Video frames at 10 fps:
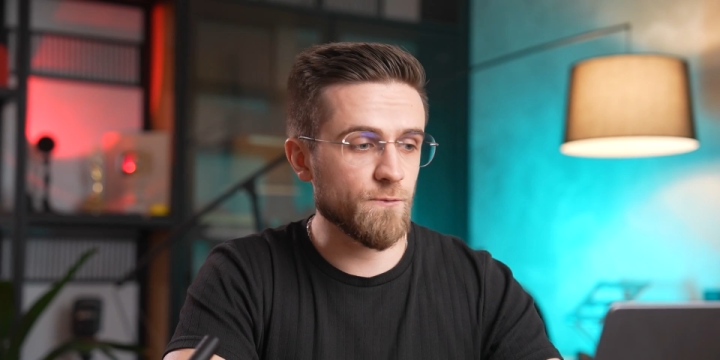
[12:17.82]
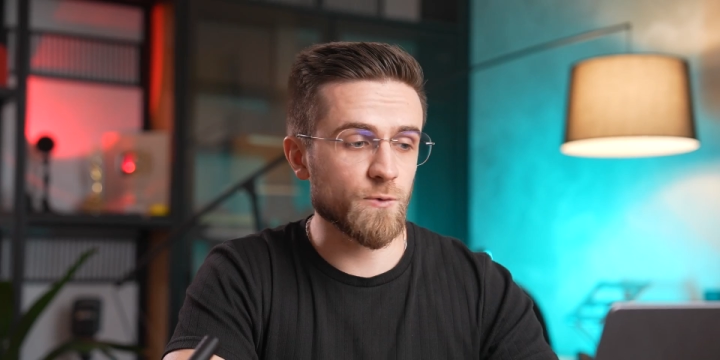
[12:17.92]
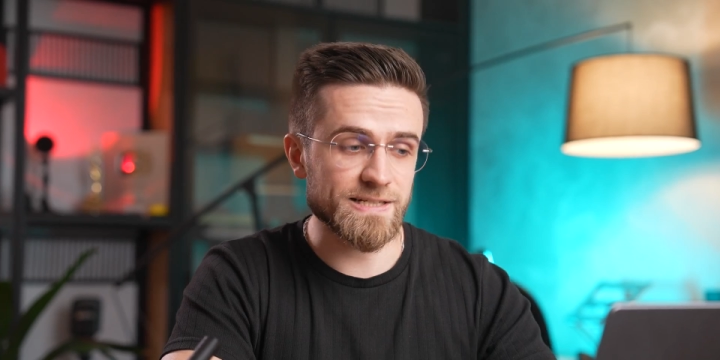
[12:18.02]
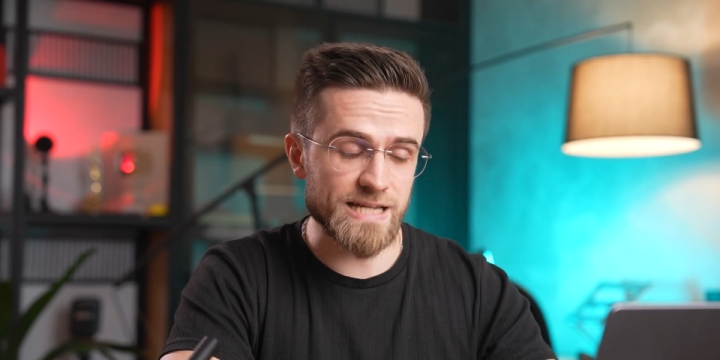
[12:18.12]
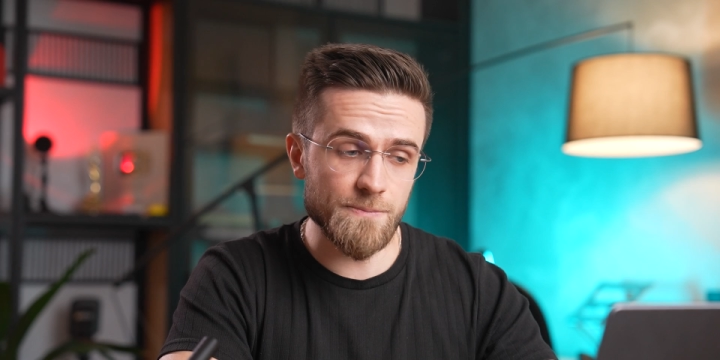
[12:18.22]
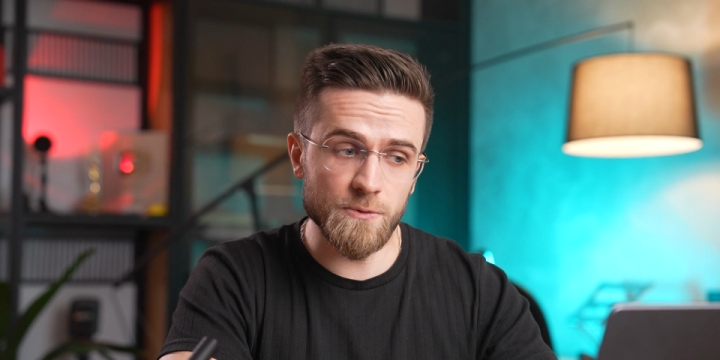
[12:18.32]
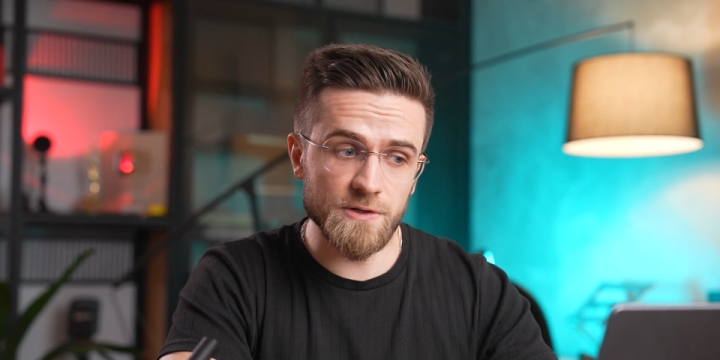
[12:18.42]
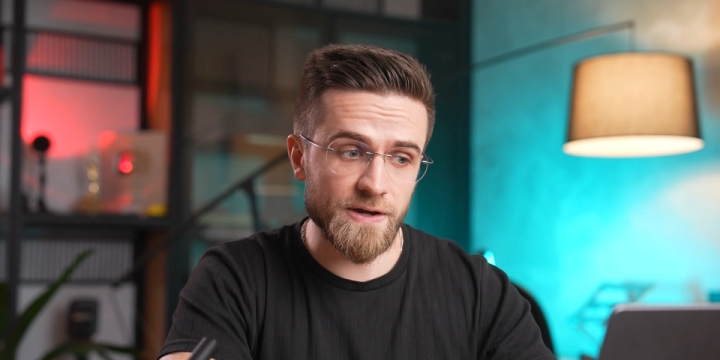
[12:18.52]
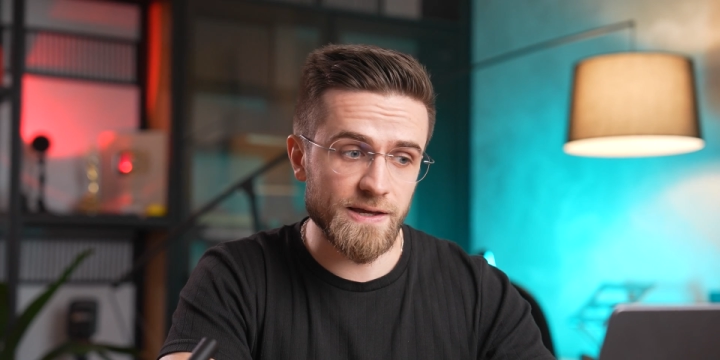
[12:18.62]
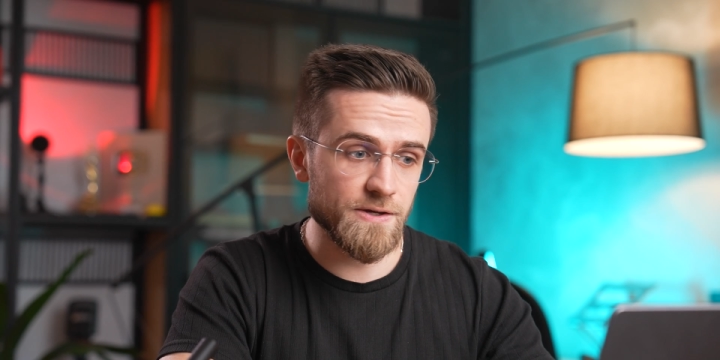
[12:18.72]
For example,
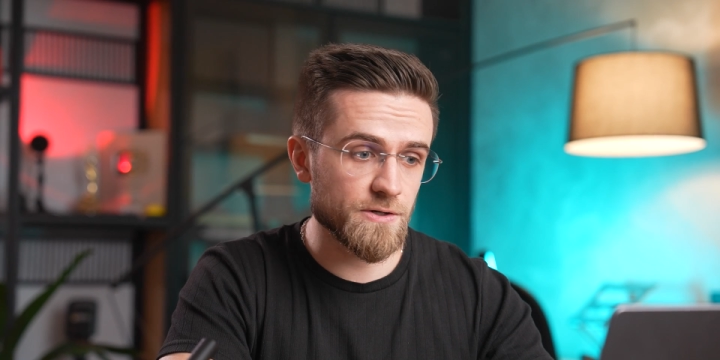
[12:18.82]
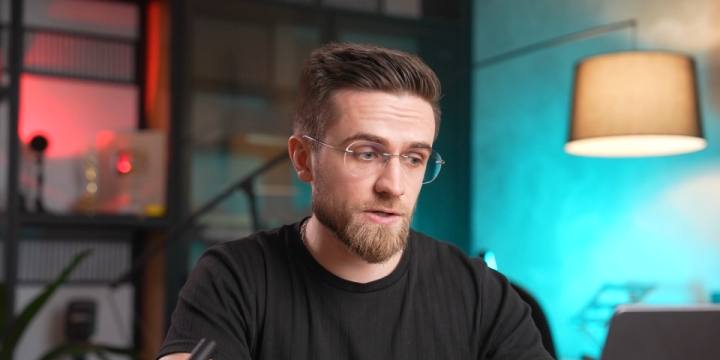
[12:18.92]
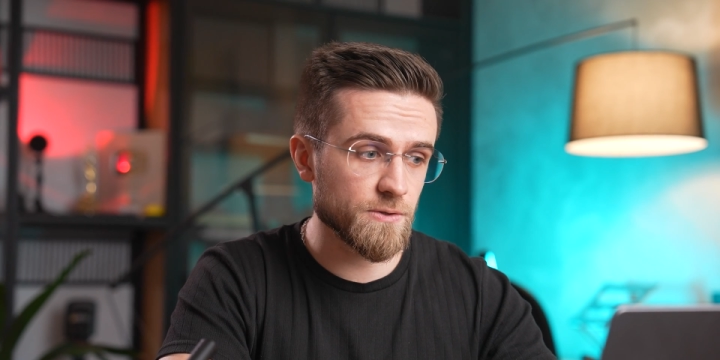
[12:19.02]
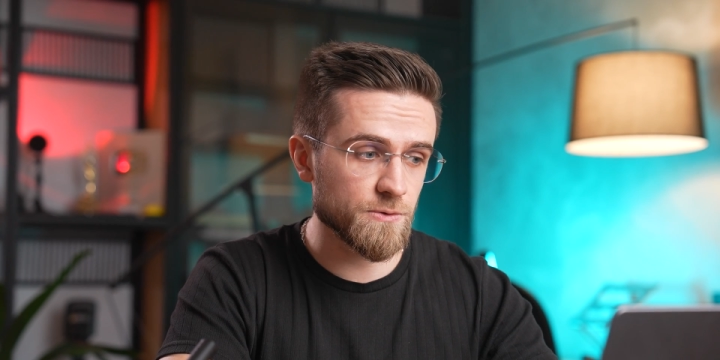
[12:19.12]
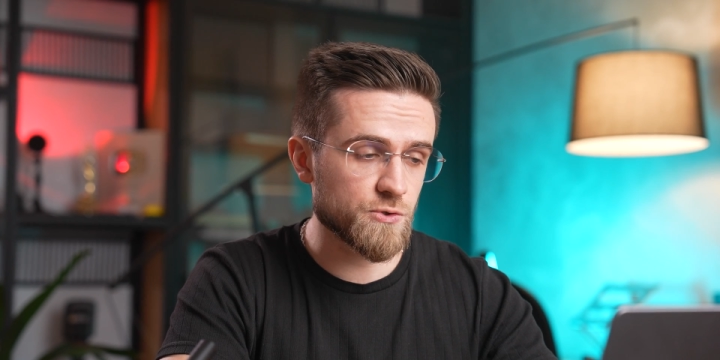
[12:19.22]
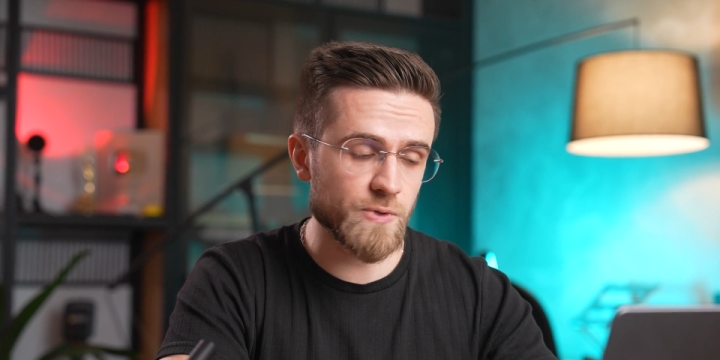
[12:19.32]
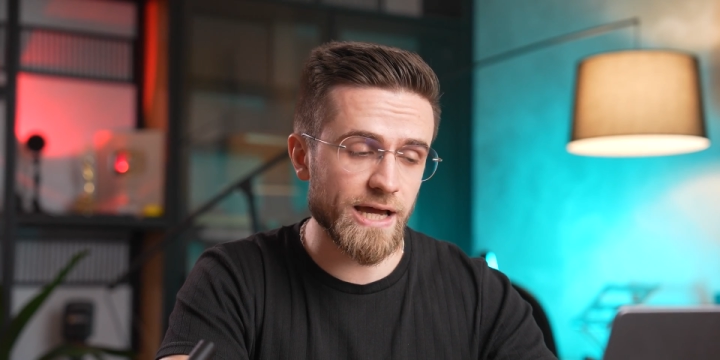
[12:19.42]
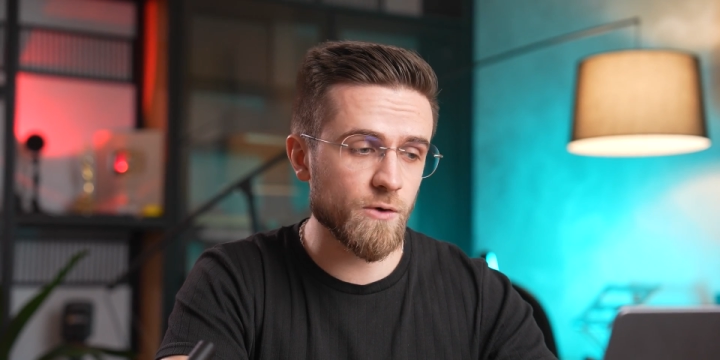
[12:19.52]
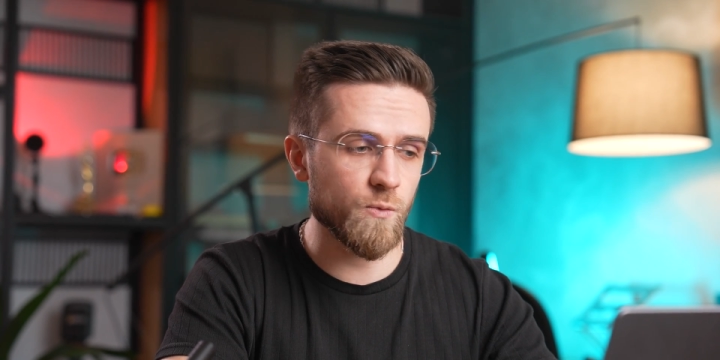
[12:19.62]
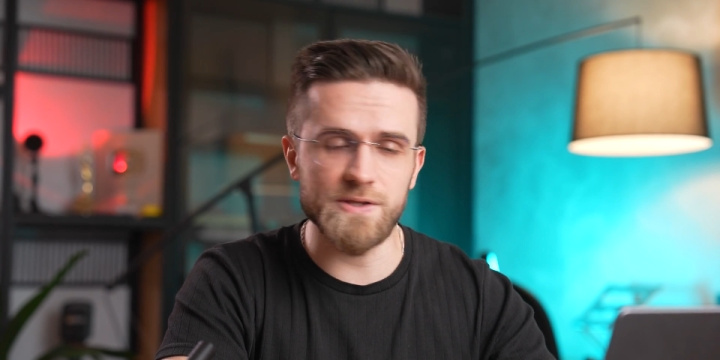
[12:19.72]
if I hear a cool
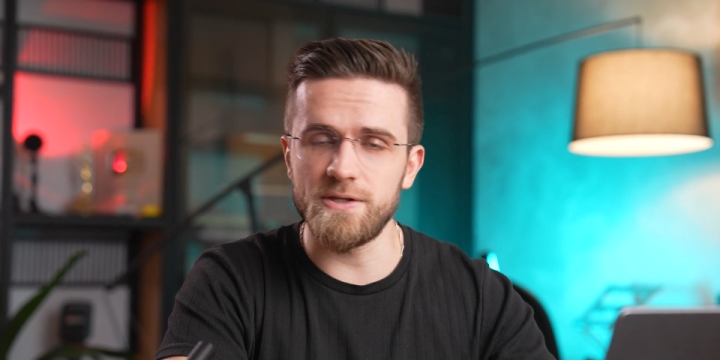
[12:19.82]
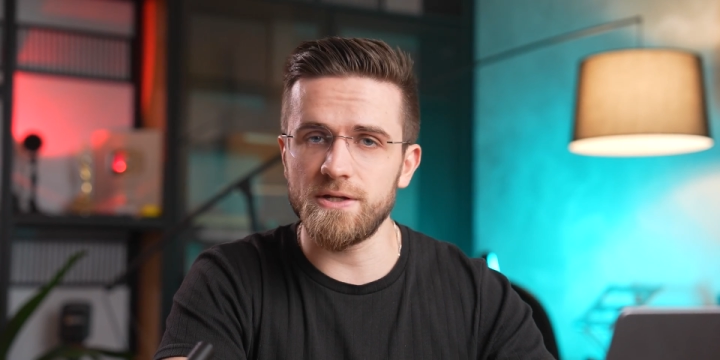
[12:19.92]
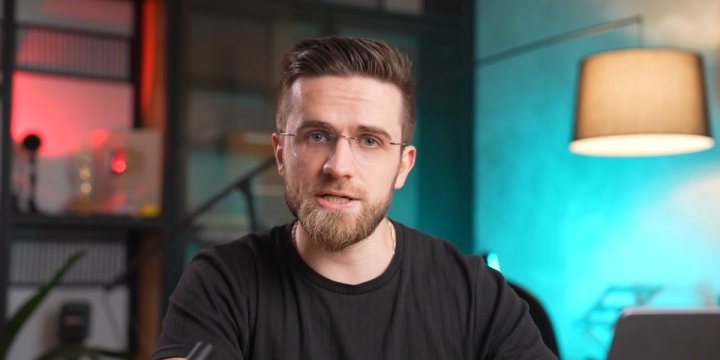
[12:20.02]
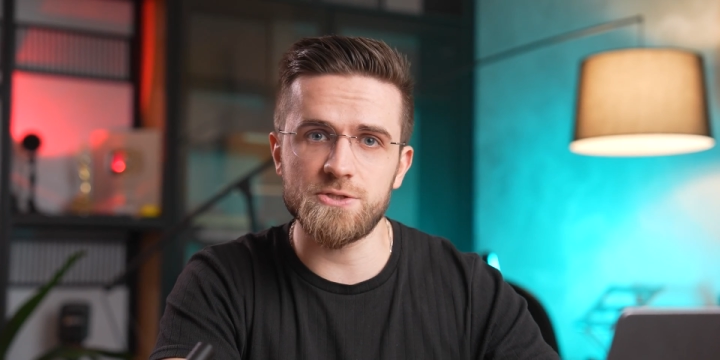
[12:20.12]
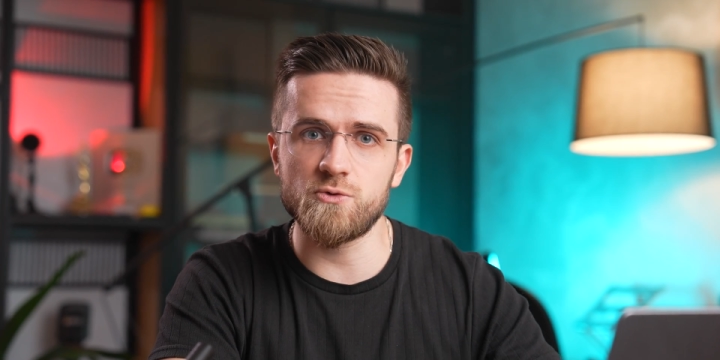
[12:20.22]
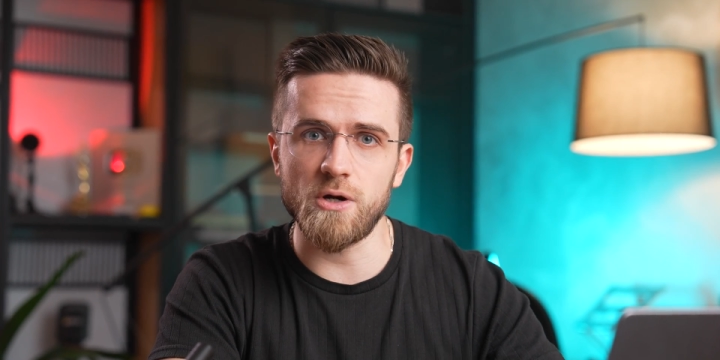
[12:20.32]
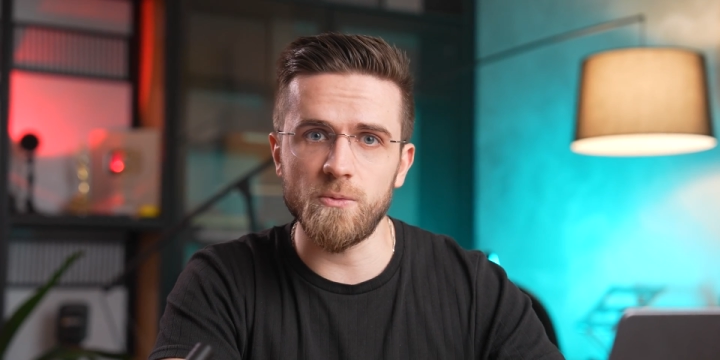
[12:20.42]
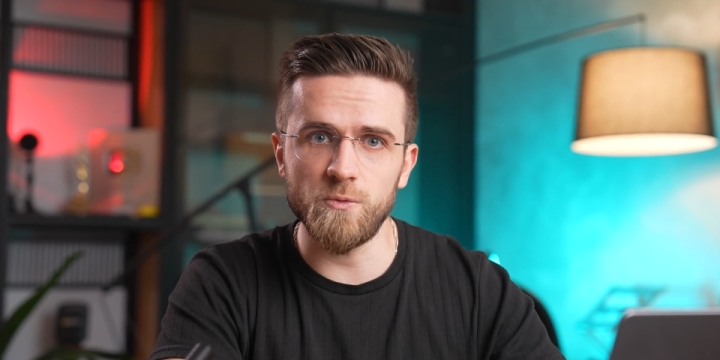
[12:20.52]
track with nice drum